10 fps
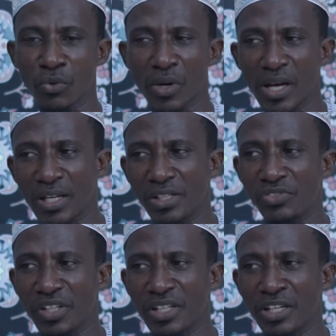in Quran
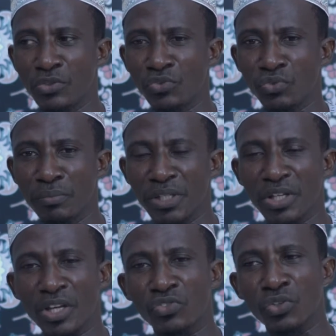is either used to
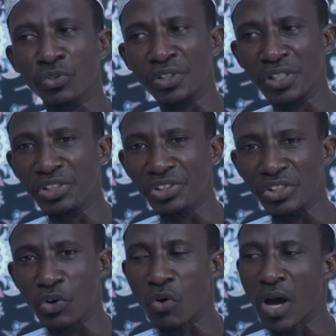mean
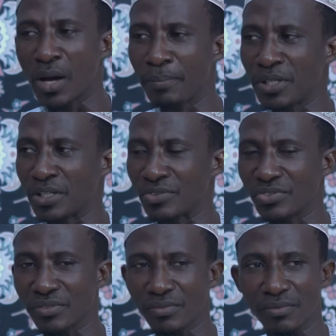exaltation or
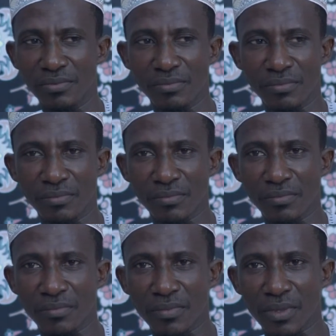happiness.
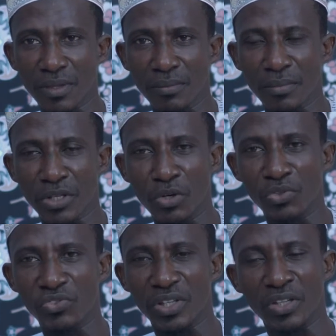
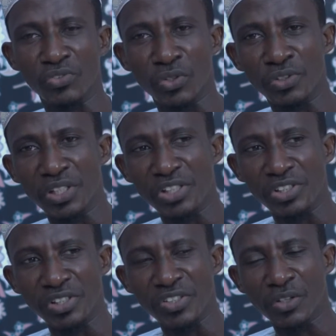Because
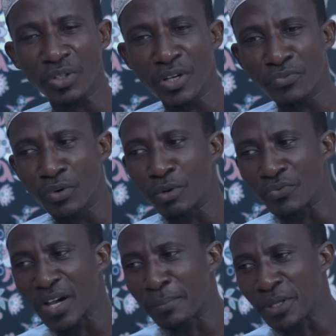exaltation is another form
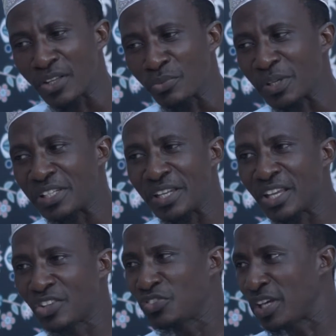of happiness, but the
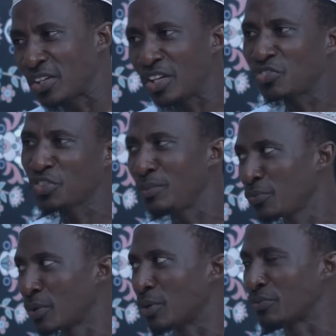
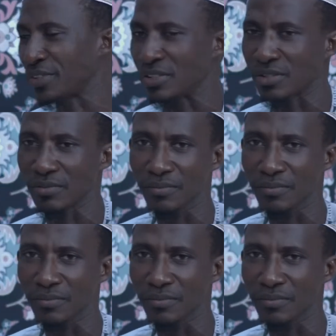extreme form of it.